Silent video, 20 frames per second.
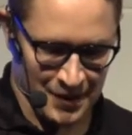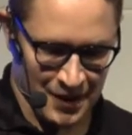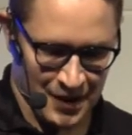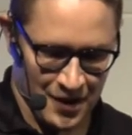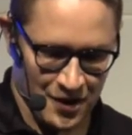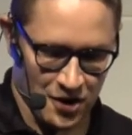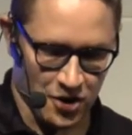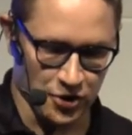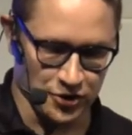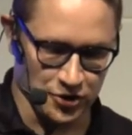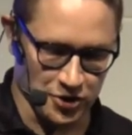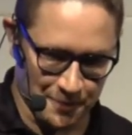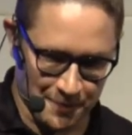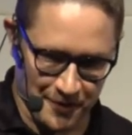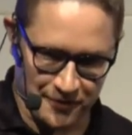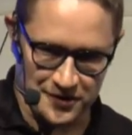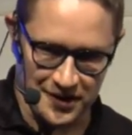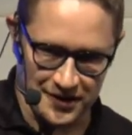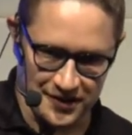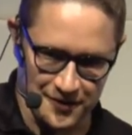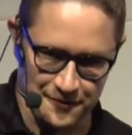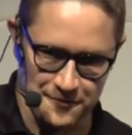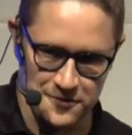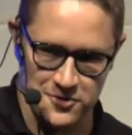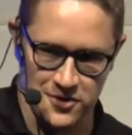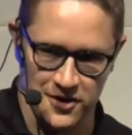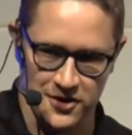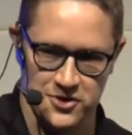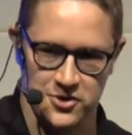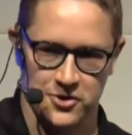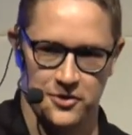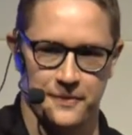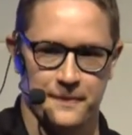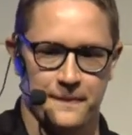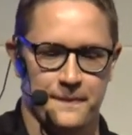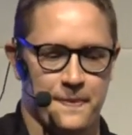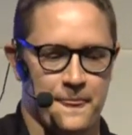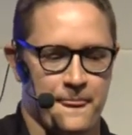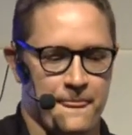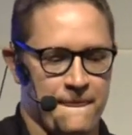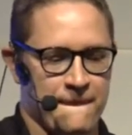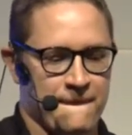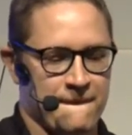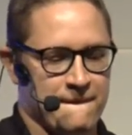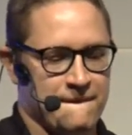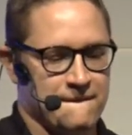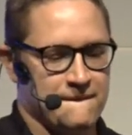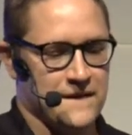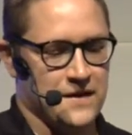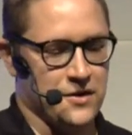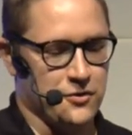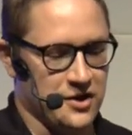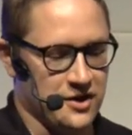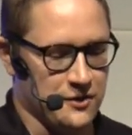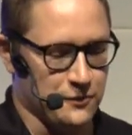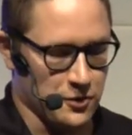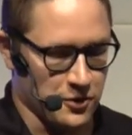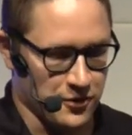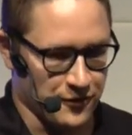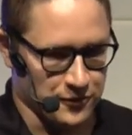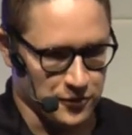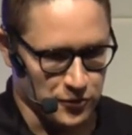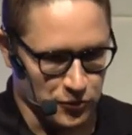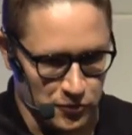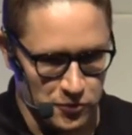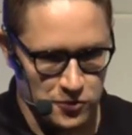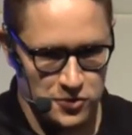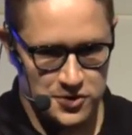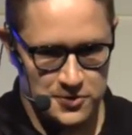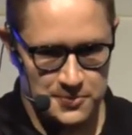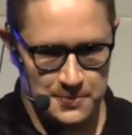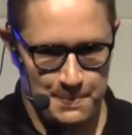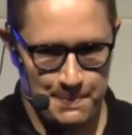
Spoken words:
On top of that infrastructure, you need a world of tools.